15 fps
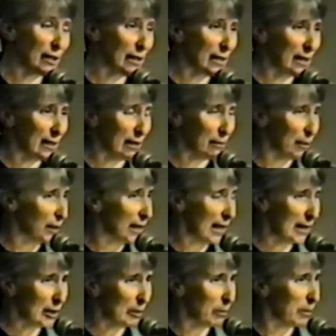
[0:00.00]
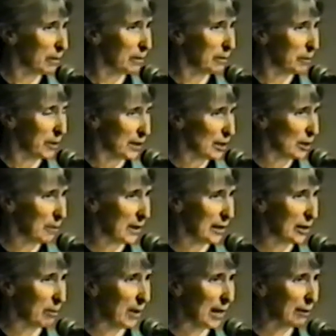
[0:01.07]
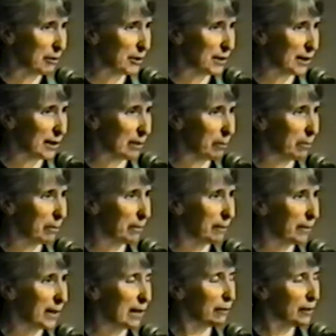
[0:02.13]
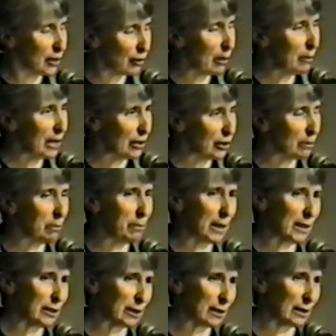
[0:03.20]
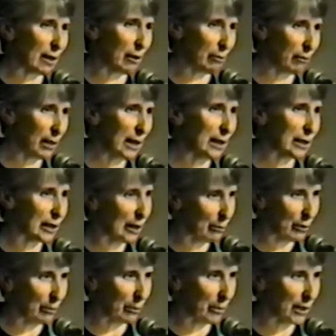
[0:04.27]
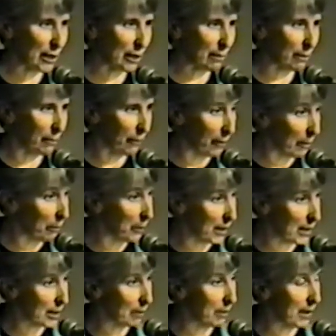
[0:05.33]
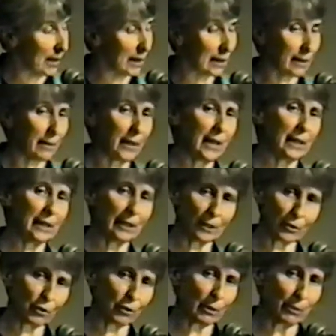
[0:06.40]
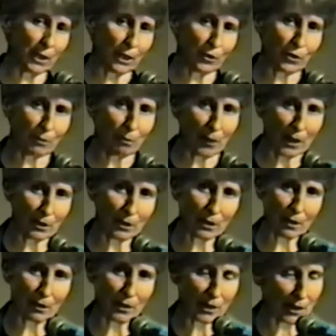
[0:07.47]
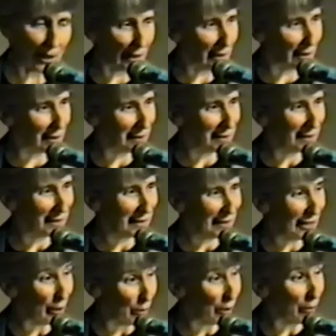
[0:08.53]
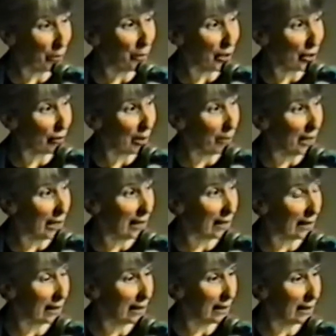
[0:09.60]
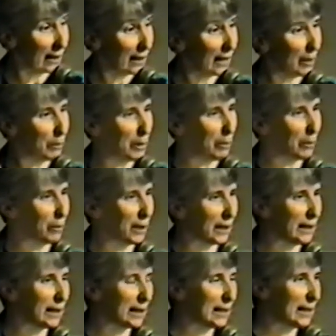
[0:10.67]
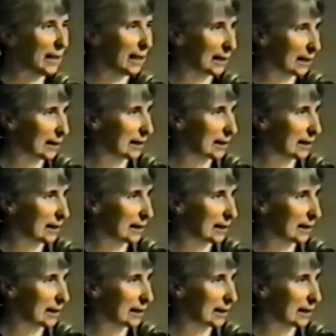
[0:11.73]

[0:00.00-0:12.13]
if you can't participate in democracy, if discrimination based on race keeps you from participating, then discrimination based on sex keeps you from discriminating. And people went, yes.